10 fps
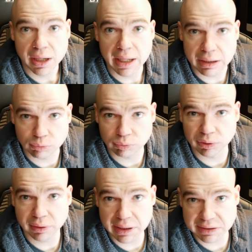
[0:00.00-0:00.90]
it
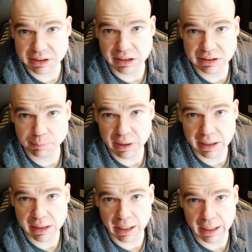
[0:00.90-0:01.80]
really is going to
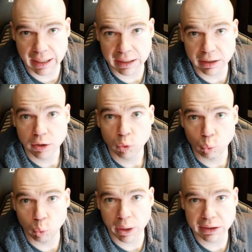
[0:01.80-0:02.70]
depend on
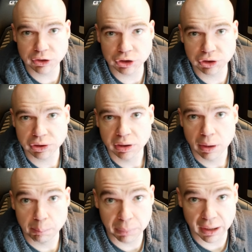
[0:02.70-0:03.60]
which
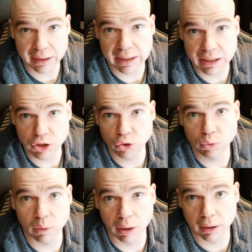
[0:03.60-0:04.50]
bucket
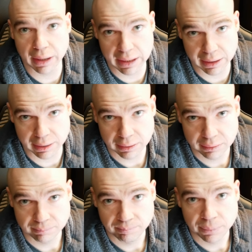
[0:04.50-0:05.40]
you are in.
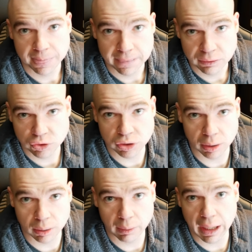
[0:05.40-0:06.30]

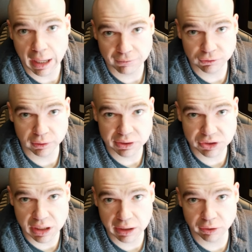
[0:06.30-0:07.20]
So after
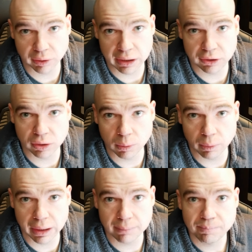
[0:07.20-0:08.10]
listening, you're like, you know
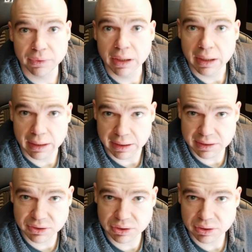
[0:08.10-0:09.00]
what?
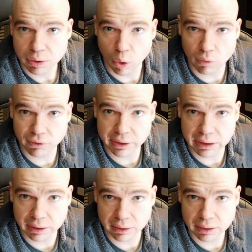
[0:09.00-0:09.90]
This over
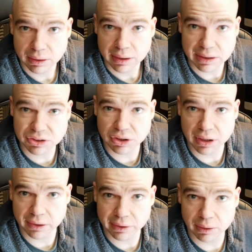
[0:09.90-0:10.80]
here, this
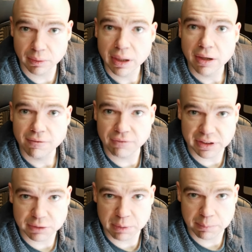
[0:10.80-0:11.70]
scenario
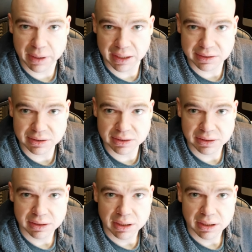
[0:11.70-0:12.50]
fits me best